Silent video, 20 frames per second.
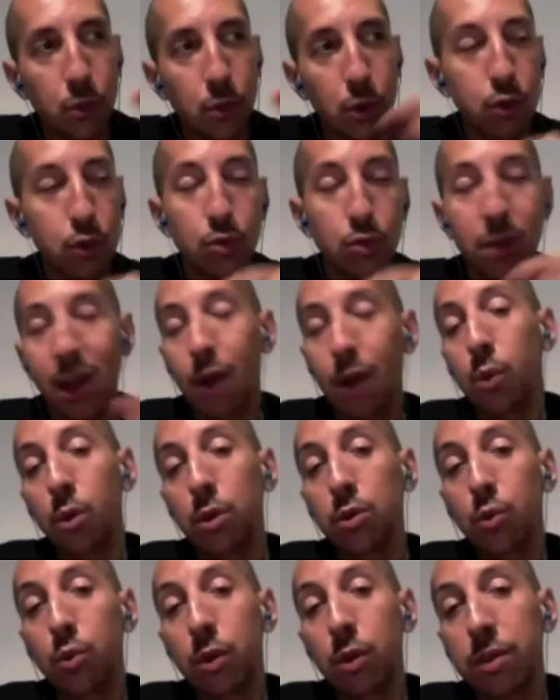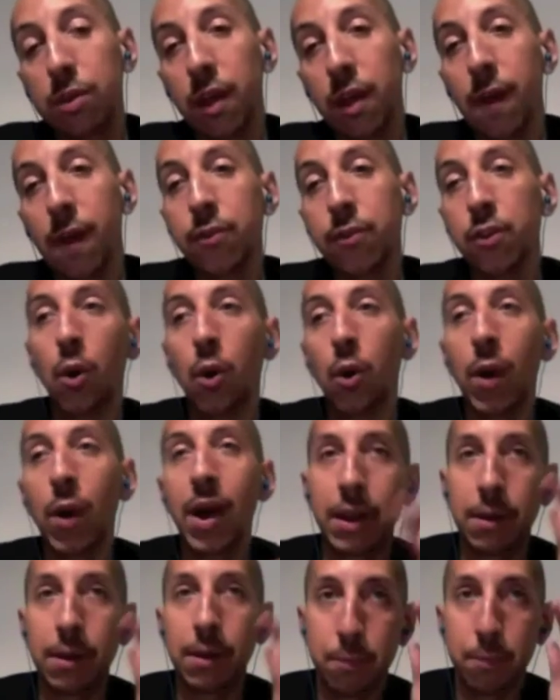or you networked with to go
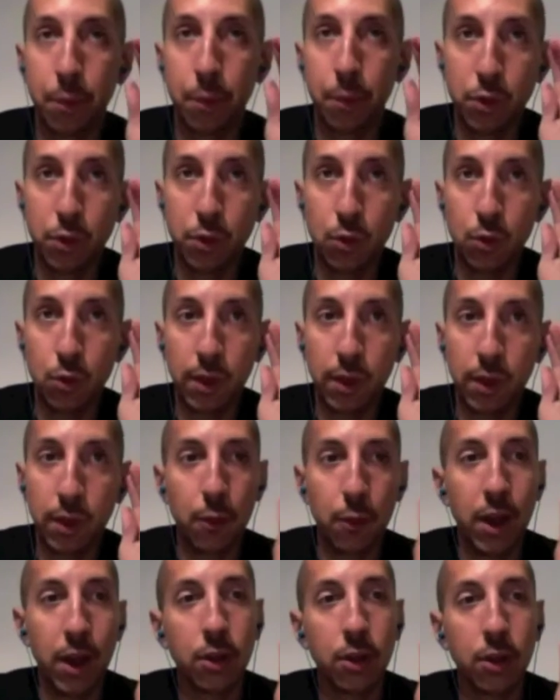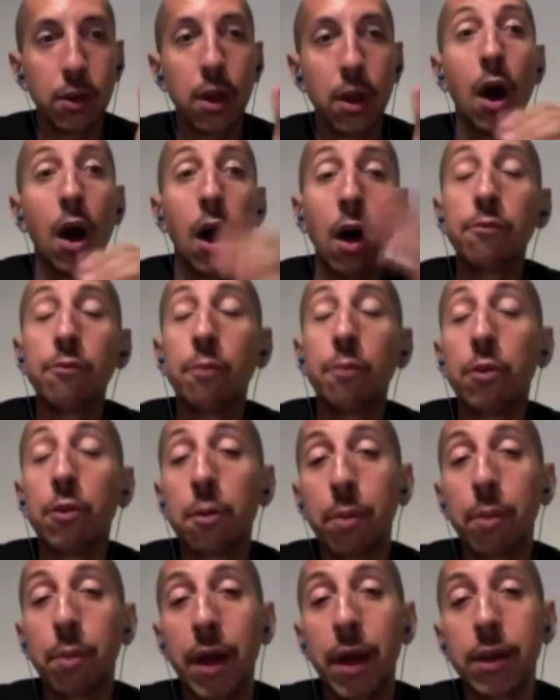ahead and put you in the direction of
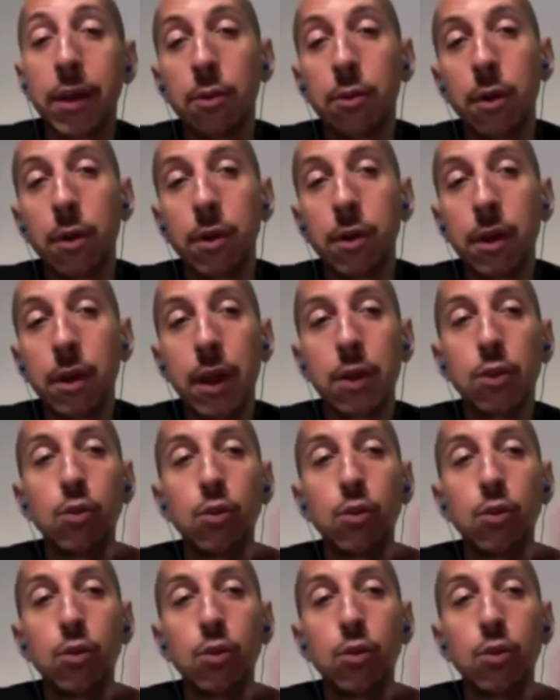multiplying your money? Like, who